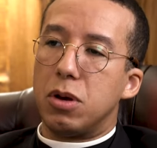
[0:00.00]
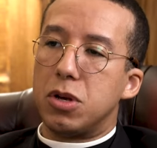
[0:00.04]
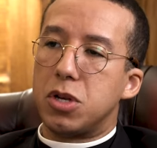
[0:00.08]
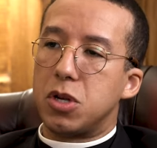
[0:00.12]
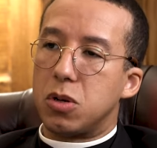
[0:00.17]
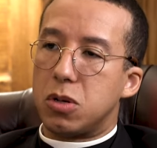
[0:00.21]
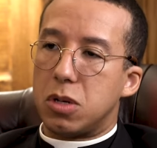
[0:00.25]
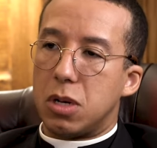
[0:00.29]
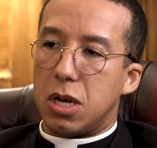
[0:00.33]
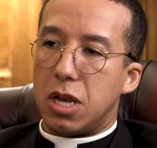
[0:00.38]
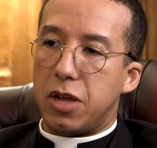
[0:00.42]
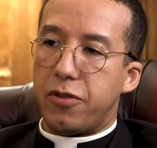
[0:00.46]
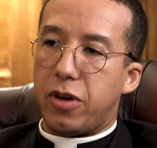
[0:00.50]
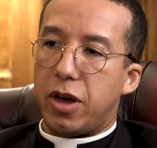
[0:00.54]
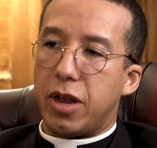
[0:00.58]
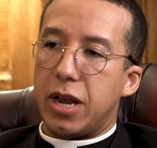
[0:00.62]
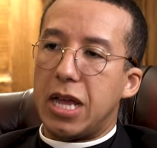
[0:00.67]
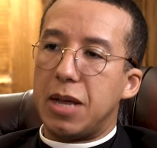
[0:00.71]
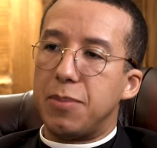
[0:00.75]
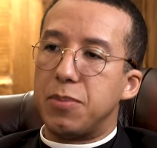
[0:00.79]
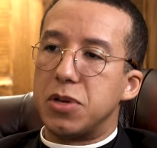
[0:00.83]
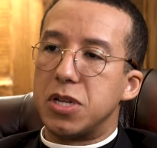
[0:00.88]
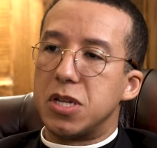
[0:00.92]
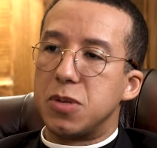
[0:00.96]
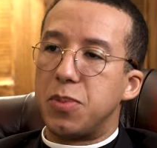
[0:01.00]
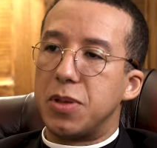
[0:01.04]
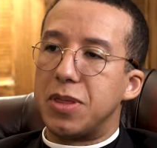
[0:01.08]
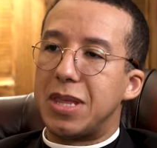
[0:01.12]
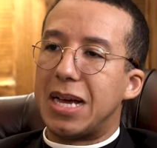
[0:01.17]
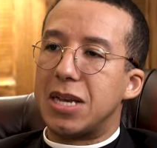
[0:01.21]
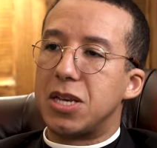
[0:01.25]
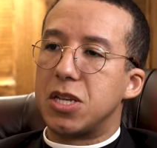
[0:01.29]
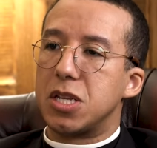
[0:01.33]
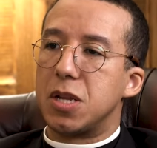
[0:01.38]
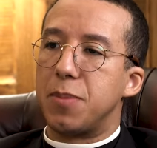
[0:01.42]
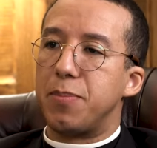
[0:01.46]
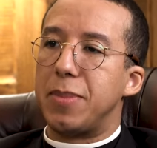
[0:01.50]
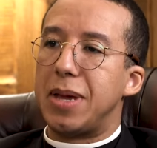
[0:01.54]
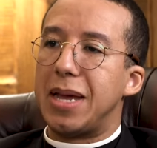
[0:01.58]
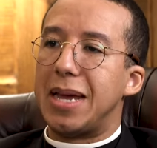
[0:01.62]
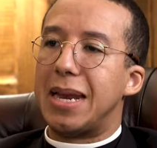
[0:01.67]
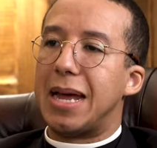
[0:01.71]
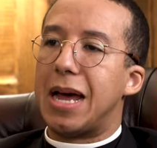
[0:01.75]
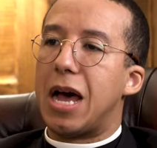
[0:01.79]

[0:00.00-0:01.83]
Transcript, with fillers: told to love our neighbors, but that doesn't mean